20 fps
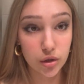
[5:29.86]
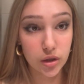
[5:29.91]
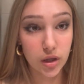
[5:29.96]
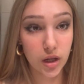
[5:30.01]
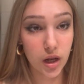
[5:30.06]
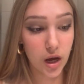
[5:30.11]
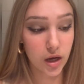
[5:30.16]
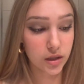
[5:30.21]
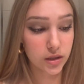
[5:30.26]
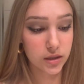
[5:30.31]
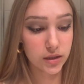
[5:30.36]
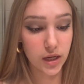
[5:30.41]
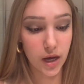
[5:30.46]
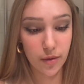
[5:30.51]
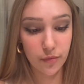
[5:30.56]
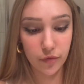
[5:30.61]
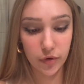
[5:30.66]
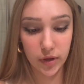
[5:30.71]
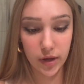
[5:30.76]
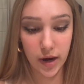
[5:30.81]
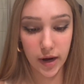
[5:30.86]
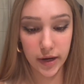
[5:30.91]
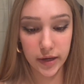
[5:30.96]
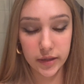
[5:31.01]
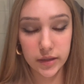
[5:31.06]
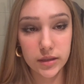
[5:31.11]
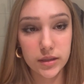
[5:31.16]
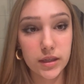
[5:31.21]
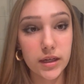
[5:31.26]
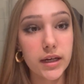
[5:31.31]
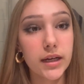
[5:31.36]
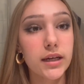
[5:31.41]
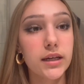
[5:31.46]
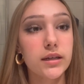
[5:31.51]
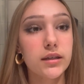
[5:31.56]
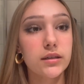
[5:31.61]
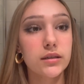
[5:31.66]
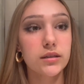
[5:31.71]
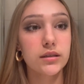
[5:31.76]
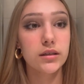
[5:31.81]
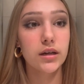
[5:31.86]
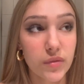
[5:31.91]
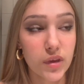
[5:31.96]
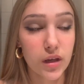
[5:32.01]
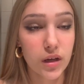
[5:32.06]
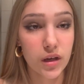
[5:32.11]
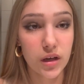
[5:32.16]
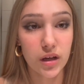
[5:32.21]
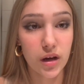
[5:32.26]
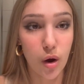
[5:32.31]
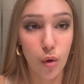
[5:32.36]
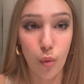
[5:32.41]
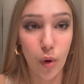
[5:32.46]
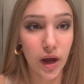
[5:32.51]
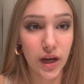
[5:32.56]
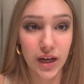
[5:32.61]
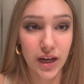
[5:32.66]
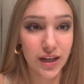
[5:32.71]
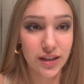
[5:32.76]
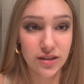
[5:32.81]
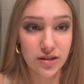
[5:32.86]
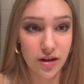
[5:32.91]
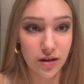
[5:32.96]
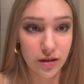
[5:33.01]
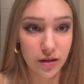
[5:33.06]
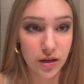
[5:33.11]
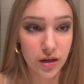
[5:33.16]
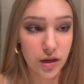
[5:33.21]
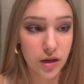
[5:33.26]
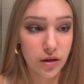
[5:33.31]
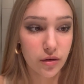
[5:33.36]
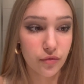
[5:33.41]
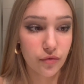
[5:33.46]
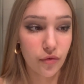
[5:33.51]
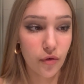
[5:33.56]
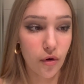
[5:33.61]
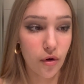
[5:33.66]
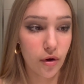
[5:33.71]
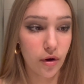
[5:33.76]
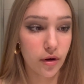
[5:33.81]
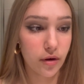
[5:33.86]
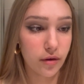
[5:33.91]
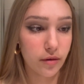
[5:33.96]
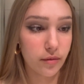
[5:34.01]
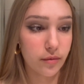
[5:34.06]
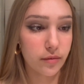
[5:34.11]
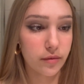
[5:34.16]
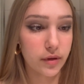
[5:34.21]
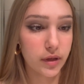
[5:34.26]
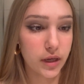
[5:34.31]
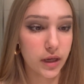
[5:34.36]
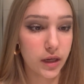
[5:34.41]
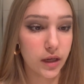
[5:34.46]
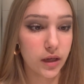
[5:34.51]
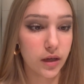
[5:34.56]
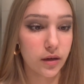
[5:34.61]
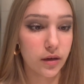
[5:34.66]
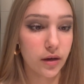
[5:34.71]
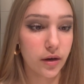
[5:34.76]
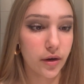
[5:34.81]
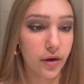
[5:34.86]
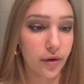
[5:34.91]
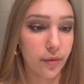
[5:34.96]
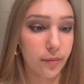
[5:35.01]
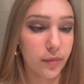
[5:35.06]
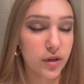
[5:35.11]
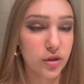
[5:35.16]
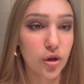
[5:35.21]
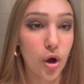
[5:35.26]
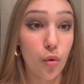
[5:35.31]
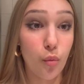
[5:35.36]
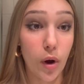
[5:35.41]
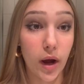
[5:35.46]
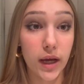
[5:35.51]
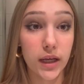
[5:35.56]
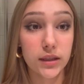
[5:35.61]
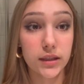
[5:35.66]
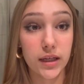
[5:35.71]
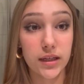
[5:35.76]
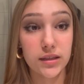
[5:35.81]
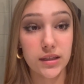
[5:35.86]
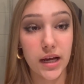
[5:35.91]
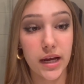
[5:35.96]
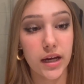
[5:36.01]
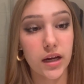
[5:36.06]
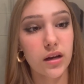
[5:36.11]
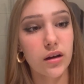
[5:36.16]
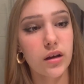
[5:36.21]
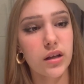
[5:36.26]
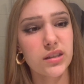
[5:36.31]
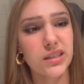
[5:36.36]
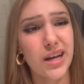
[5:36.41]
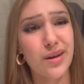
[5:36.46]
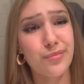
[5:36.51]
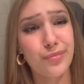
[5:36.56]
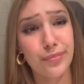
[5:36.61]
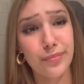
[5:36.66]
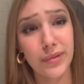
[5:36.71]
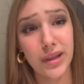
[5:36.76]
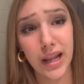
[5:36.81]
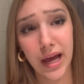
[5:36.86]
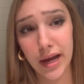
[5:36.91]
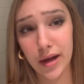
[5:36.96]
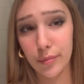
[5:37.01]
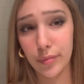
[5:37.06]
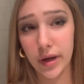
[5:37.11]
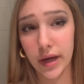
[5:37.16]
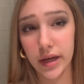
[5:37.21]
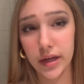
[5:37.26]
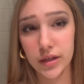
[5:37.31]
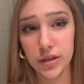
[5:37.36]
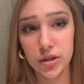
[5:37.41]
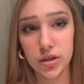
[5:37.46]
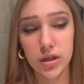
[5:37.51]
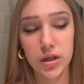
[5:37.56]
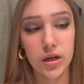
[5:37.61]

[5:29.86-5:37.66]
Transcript: the last step for the eyes is a white kajal for the it's not white, it's like light beige.